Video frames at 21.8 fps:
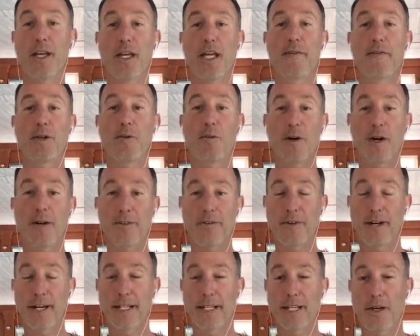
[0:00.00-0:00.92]
If you want to
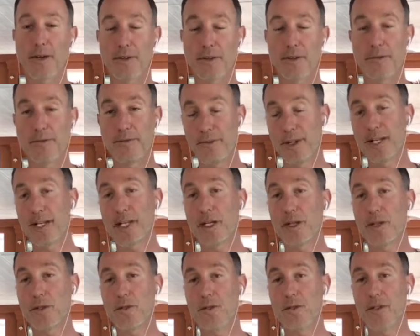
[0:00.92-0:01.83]
find out the
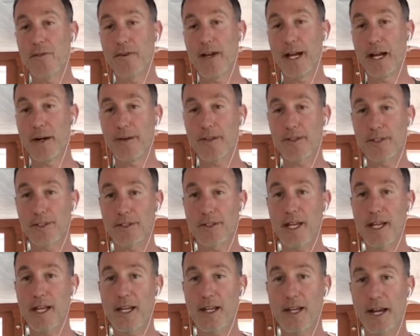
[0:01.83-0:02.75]
video of how to
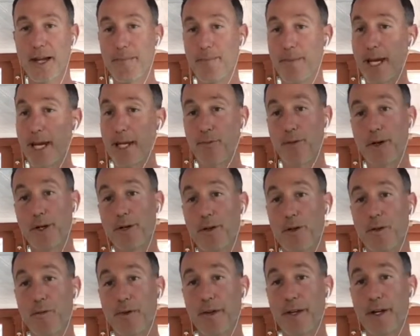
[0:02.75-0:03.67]
stake, I made one
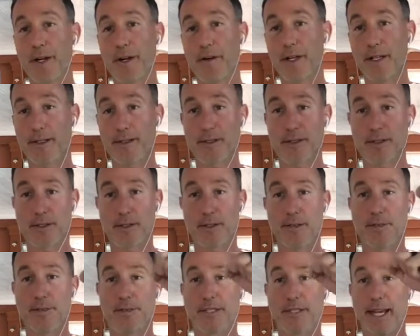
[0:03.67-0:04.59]
over there at
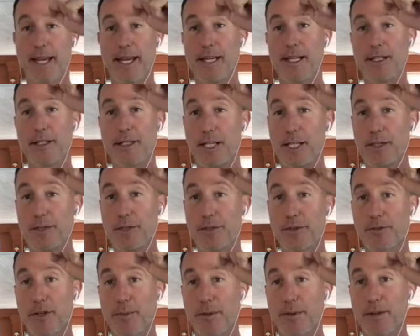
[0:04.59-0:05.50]

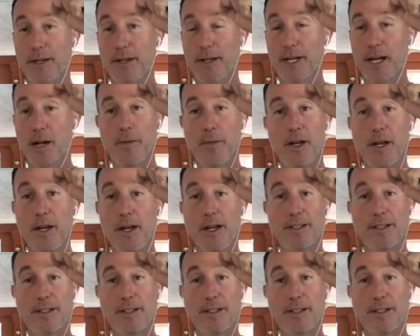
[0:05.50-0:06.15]
danteachescrypto.com.